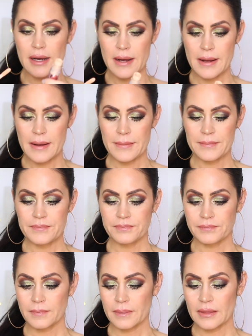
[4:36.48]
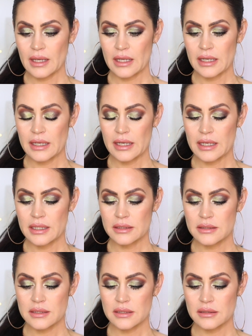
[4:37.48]

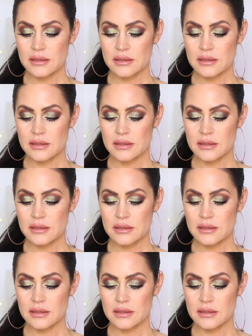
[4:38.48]
and